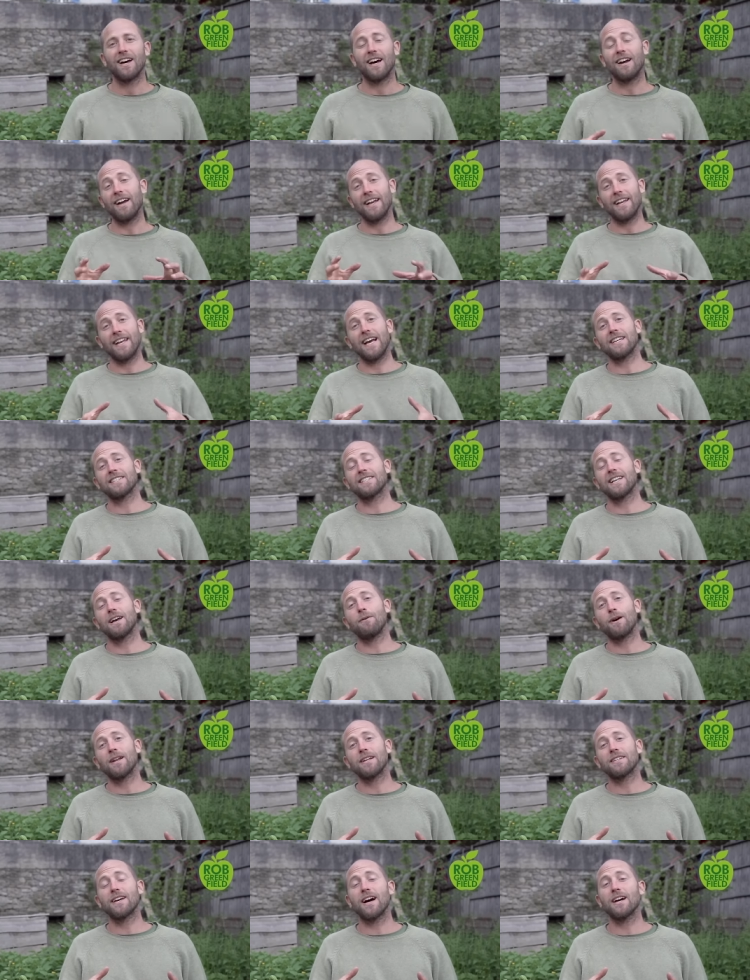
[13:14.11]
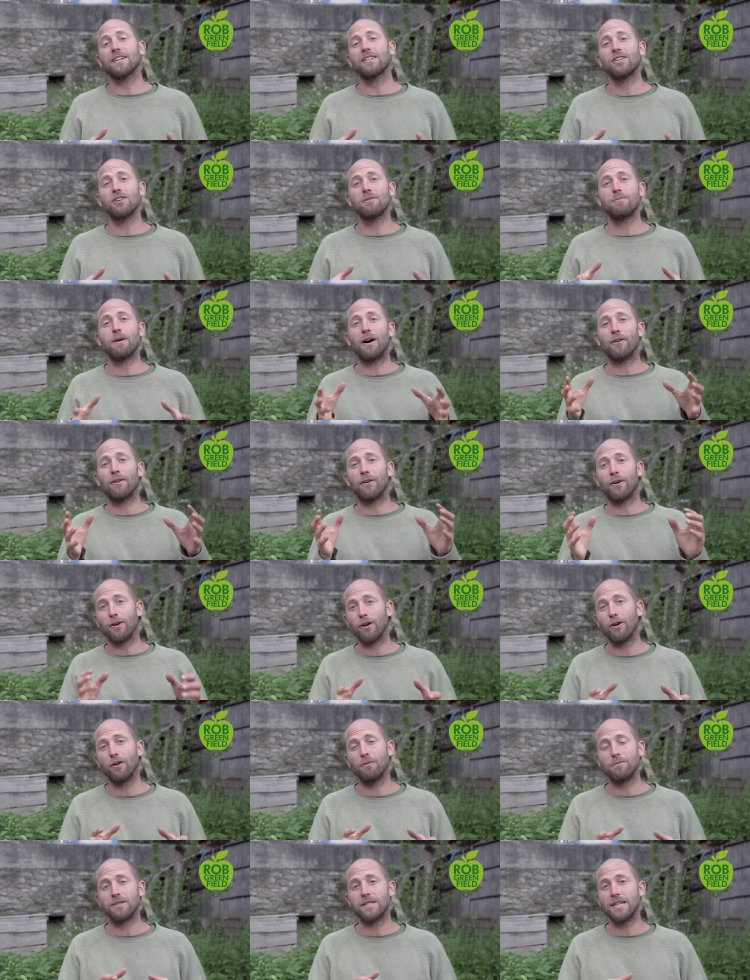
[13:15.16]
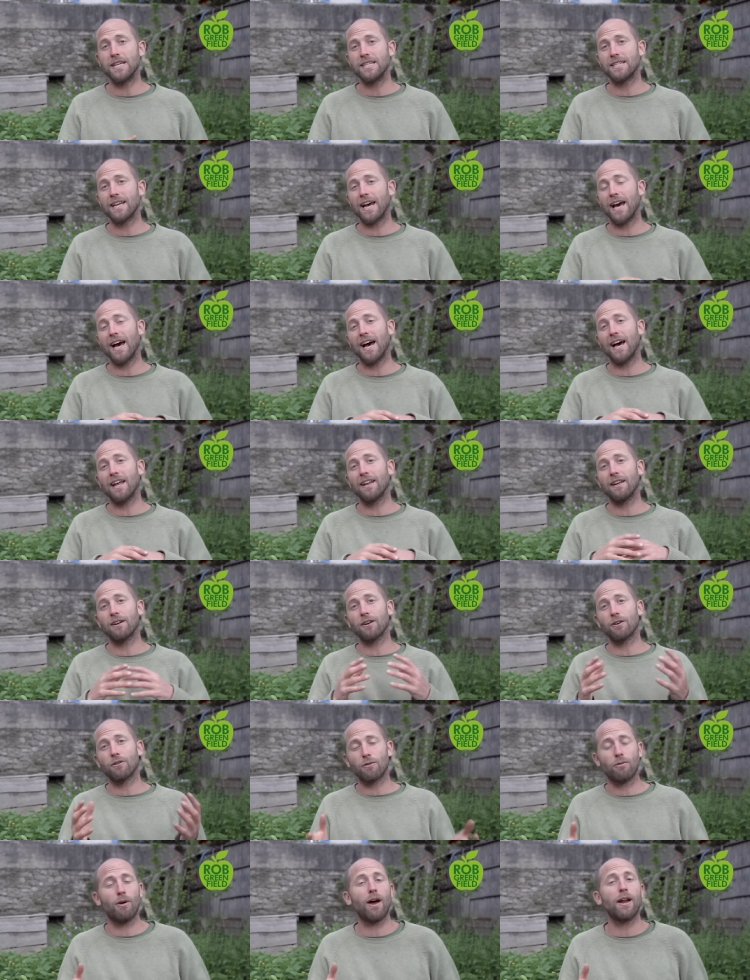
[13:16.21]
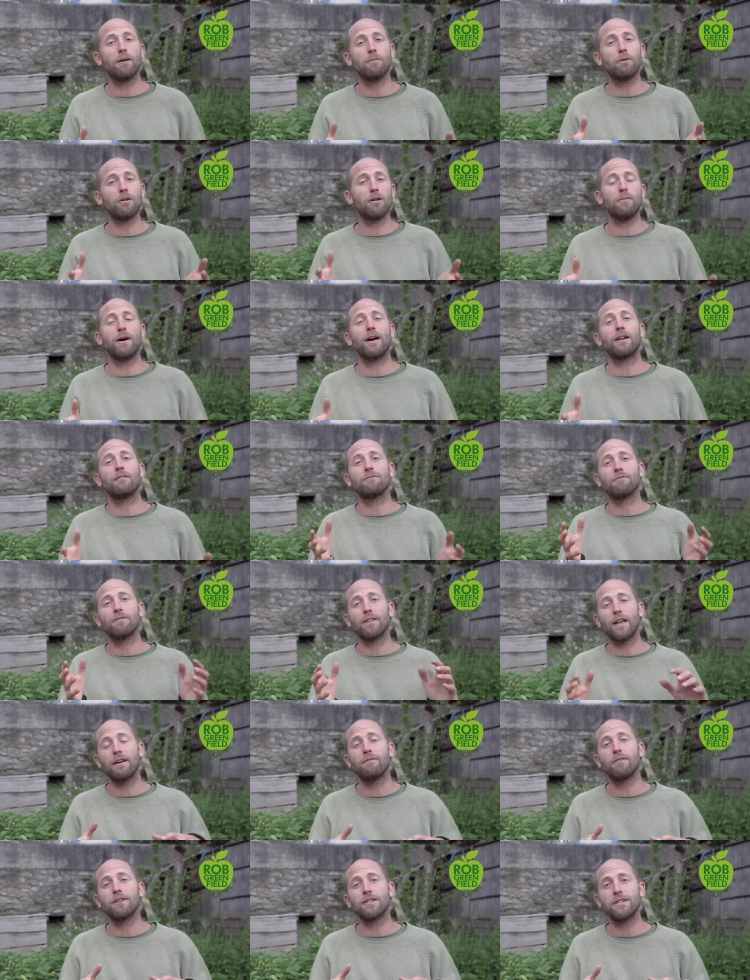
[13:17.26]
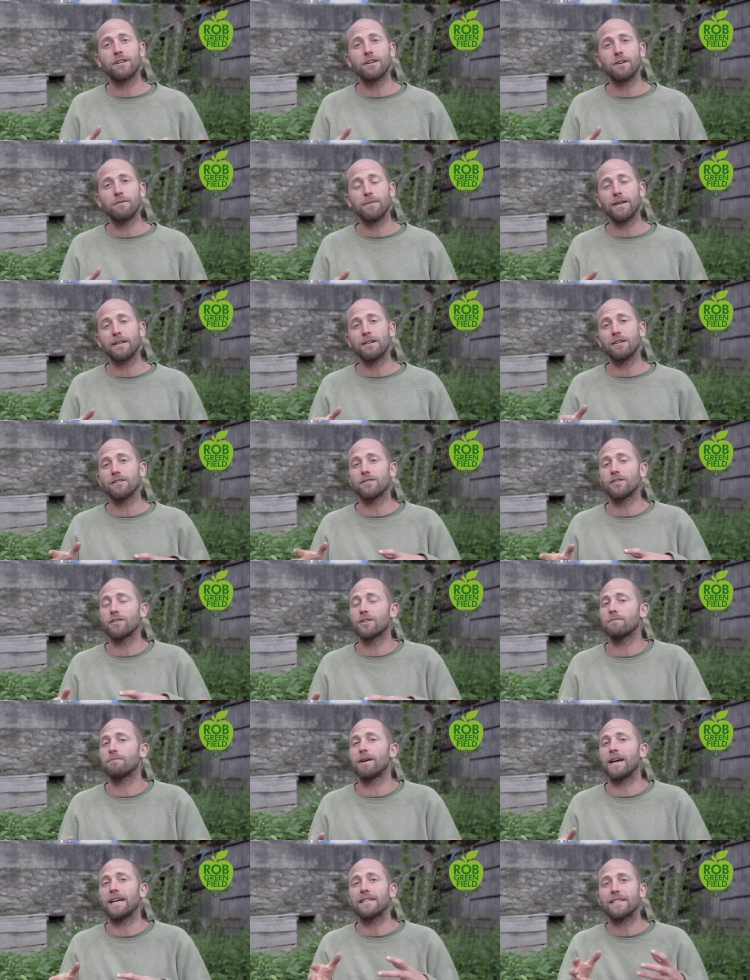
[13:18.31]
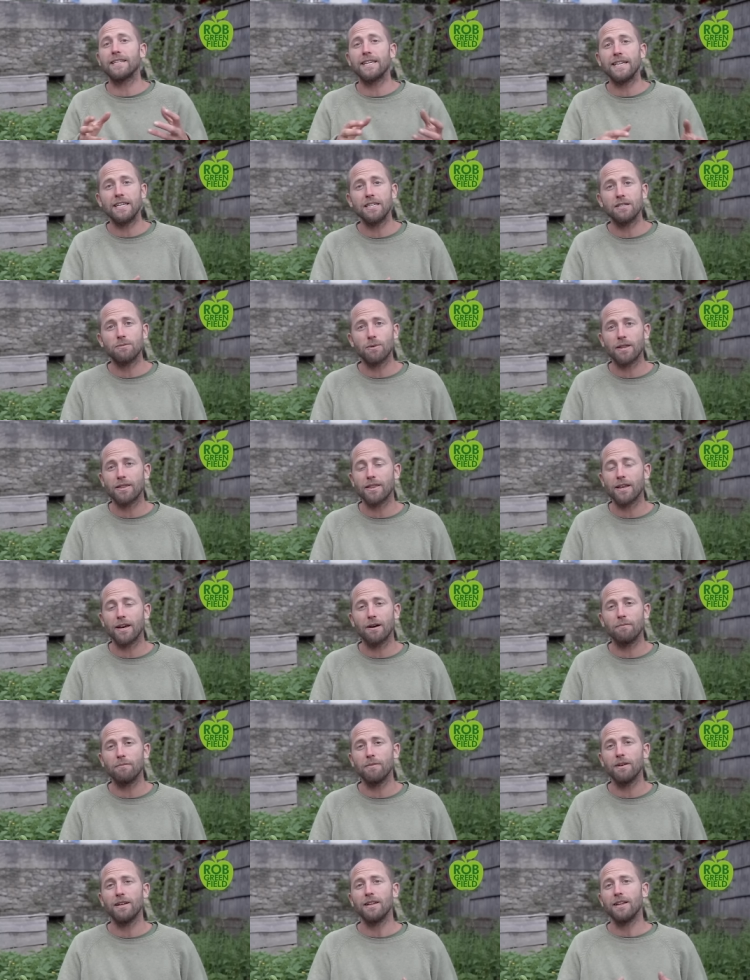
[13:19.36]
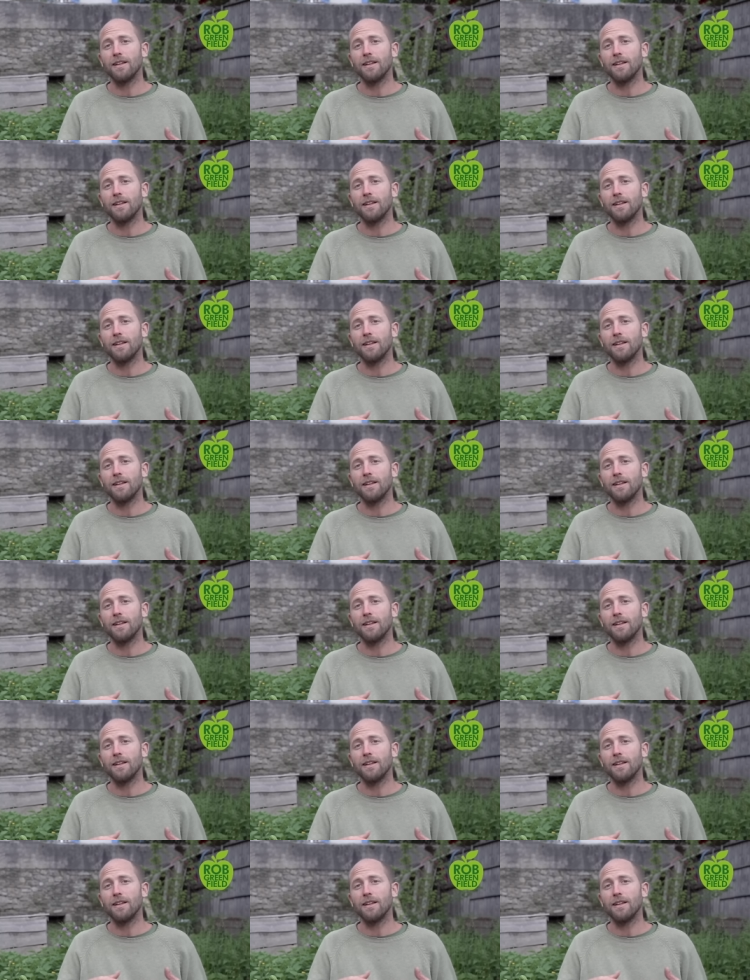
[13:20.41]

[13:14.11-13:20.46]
All right, next I want to talk to you about herbs. These add incredible amount of flavor to your meals. You can make teas with them,